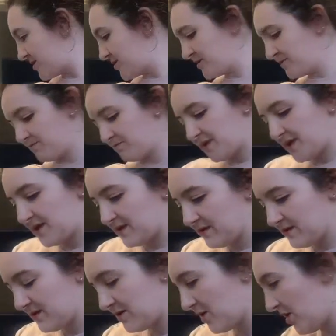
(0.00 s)
should be
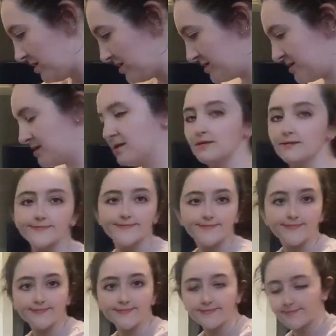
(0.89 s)
hot.
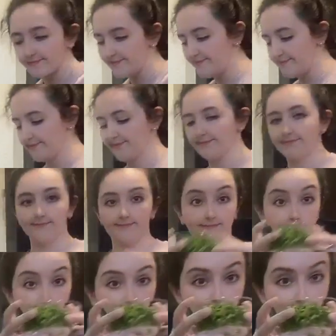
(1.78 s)

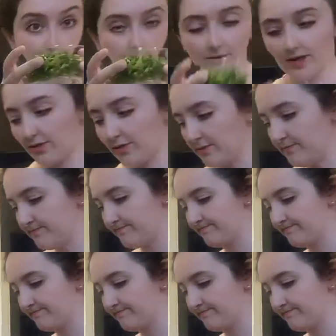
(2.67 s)
There we go.